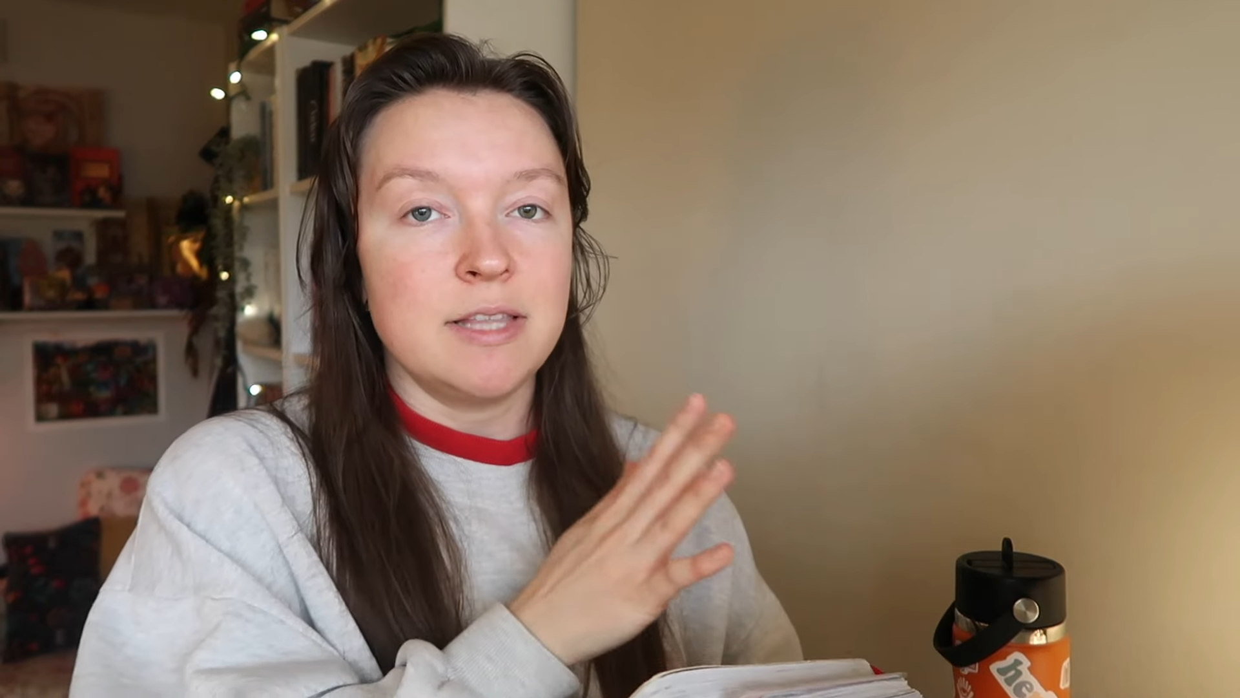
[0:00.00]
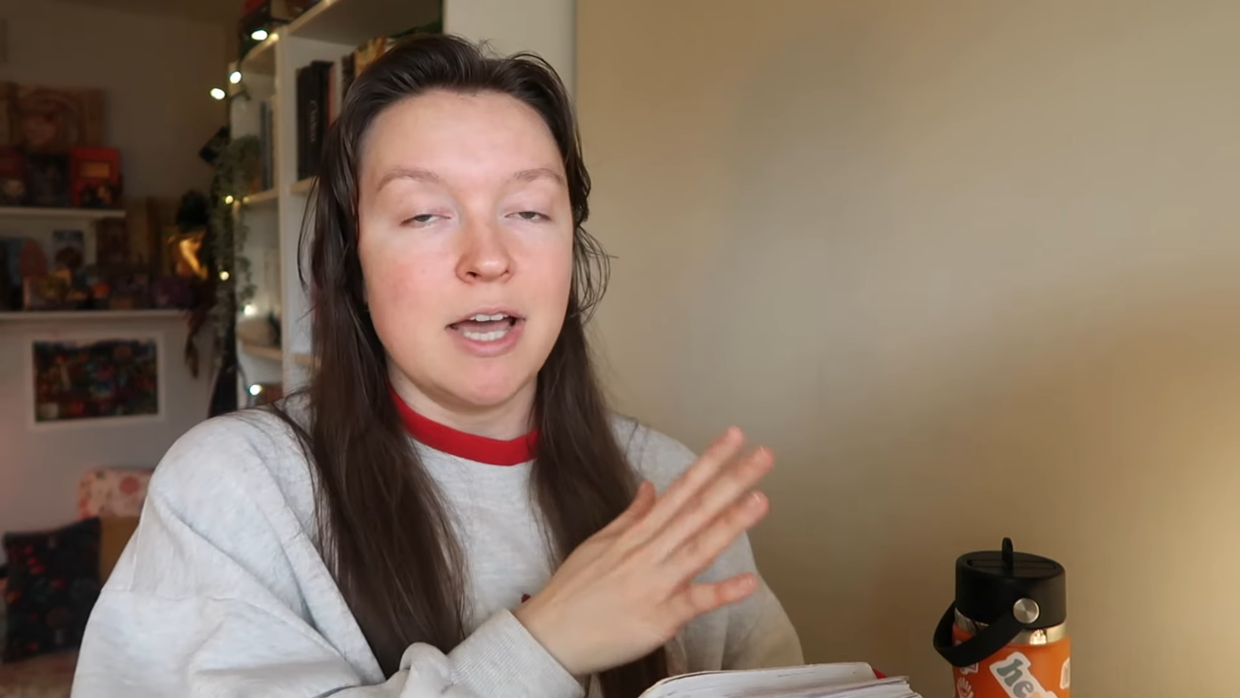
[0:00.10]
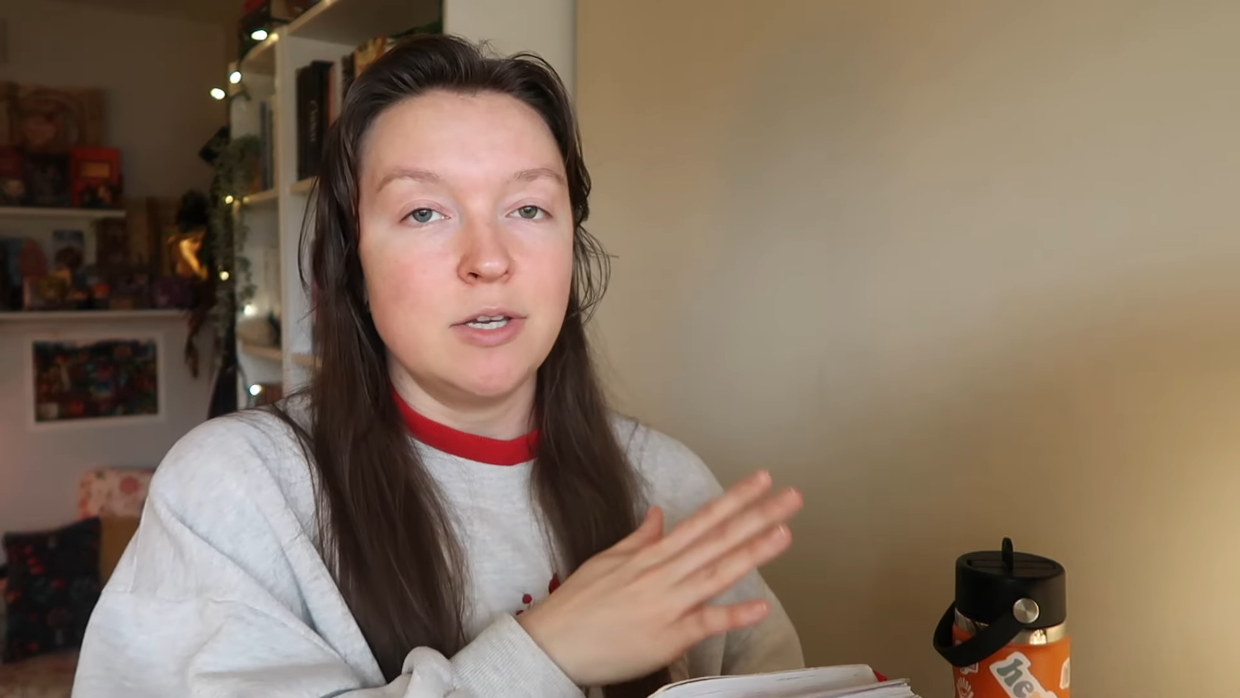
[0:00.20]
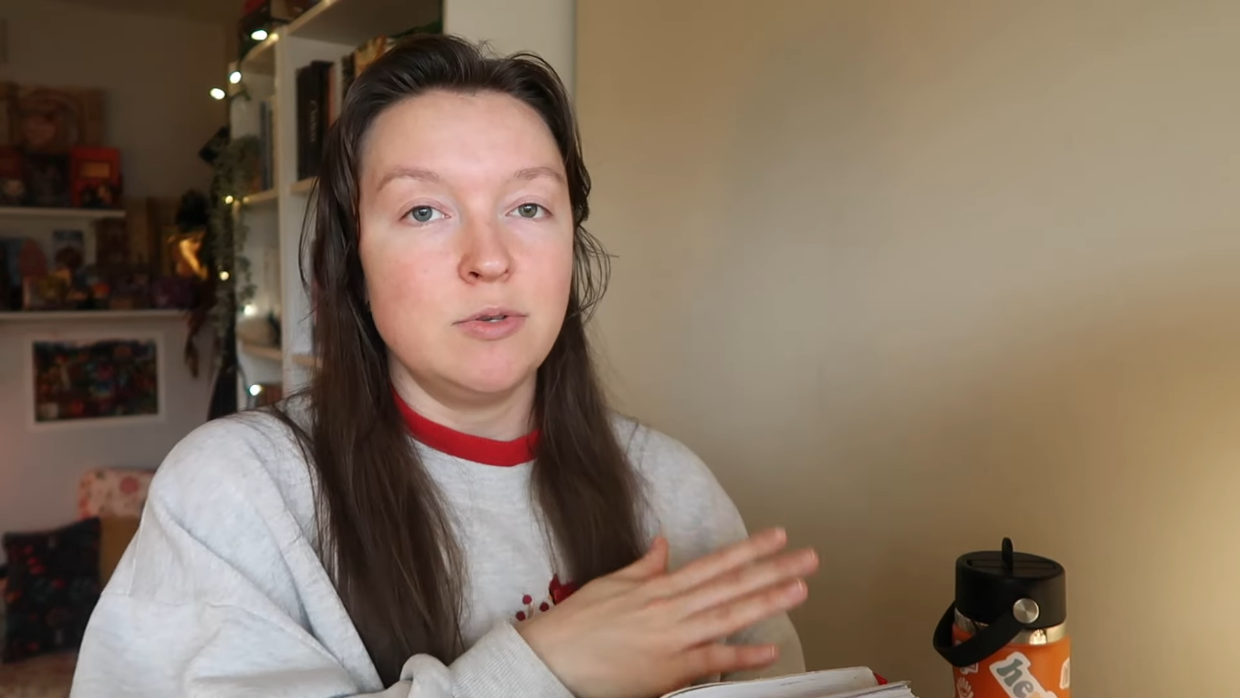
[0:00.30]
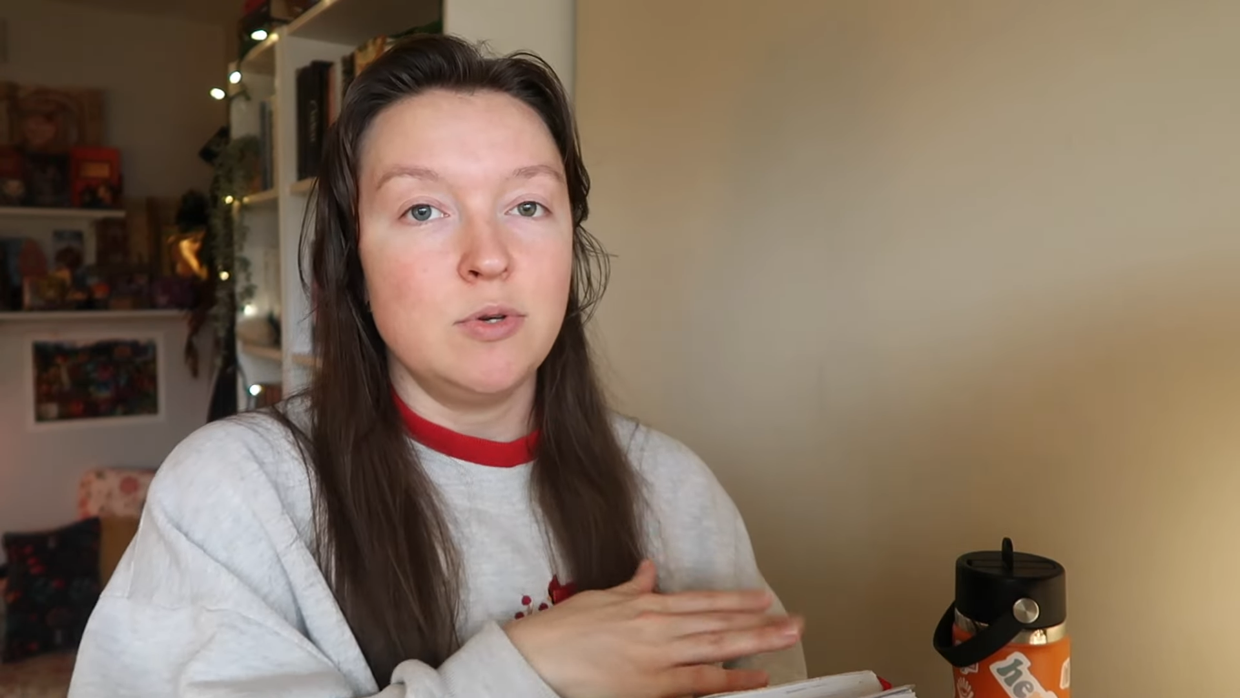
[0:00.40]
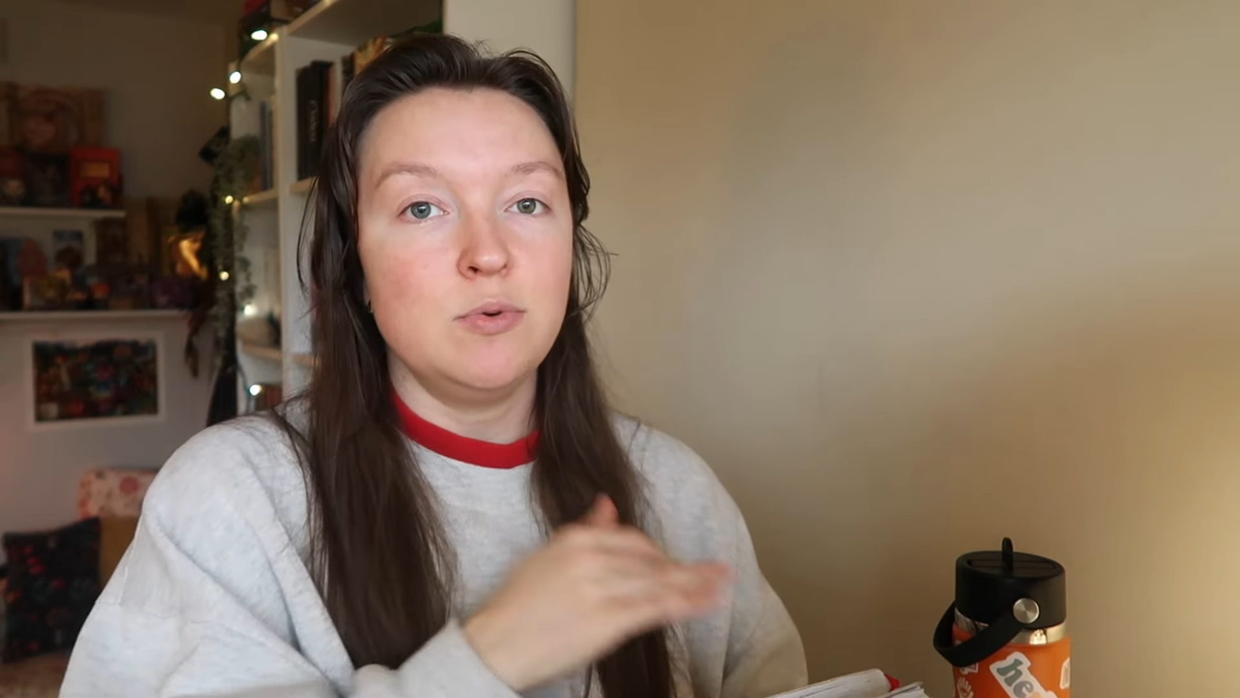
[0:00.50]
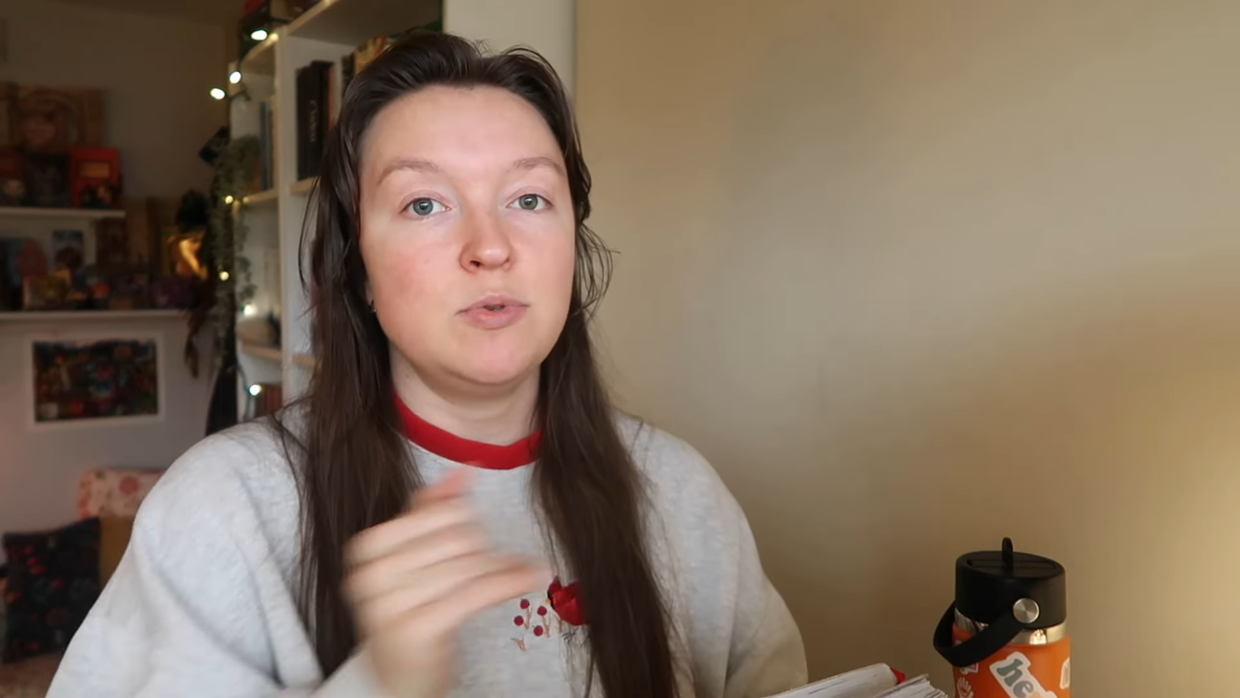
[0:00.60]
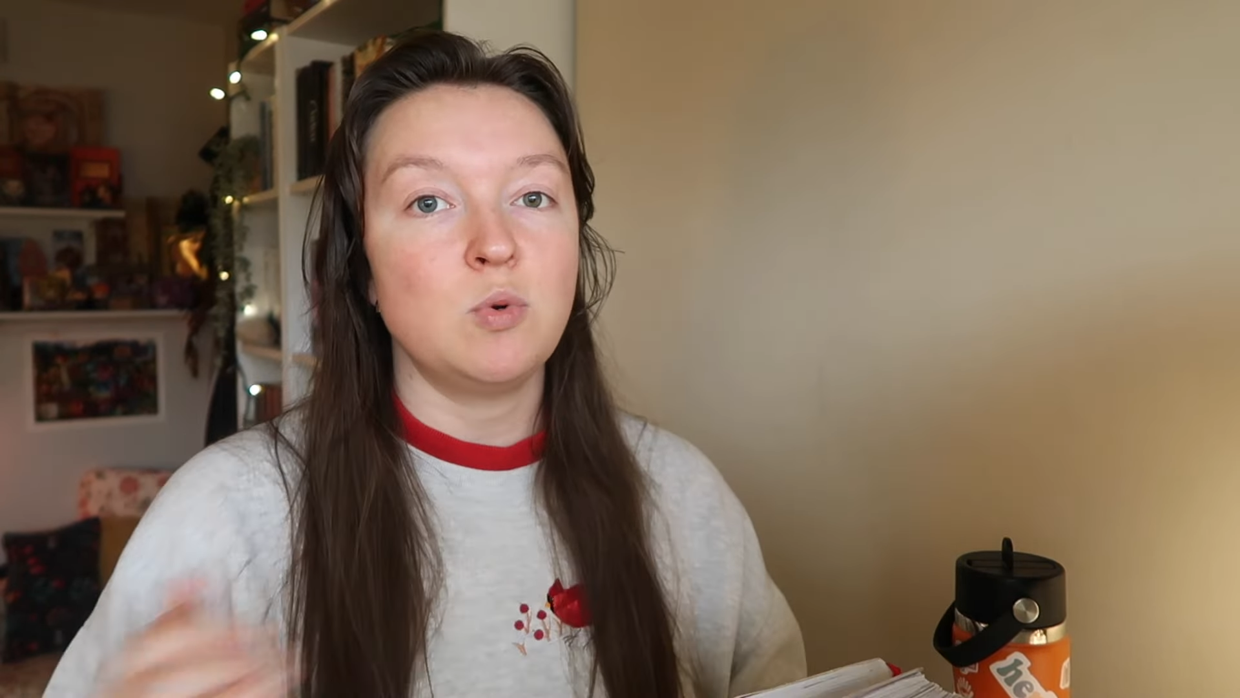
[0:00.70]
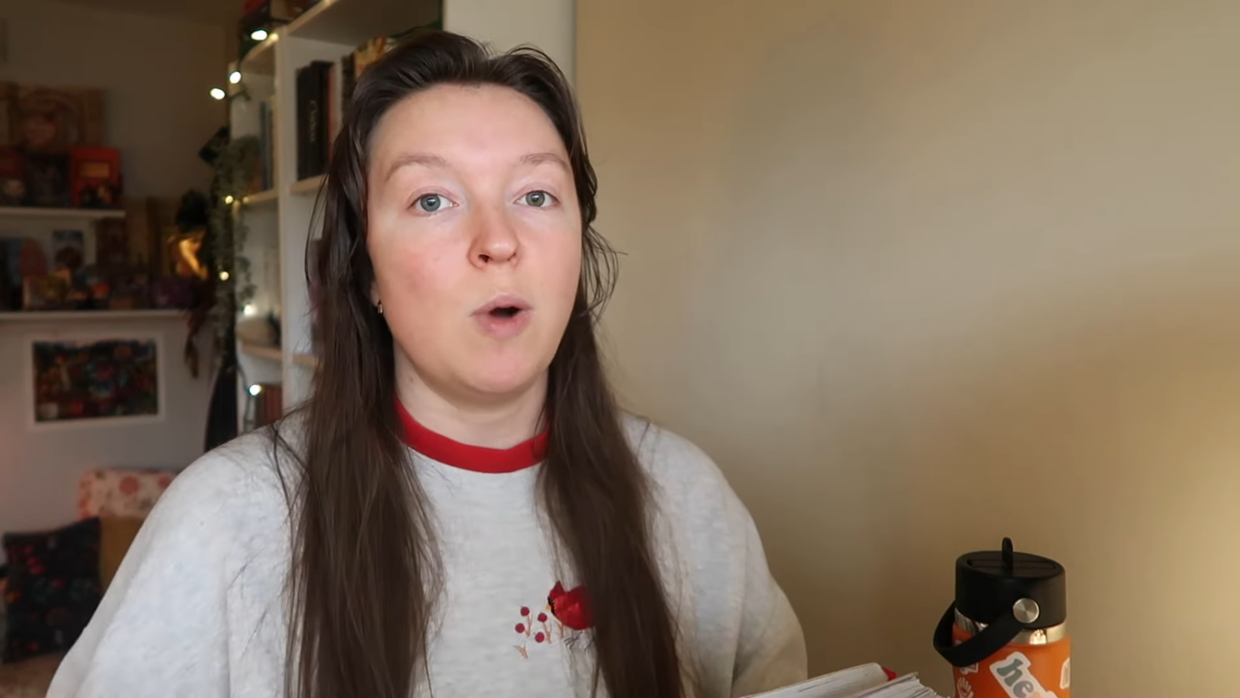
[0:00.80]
that you used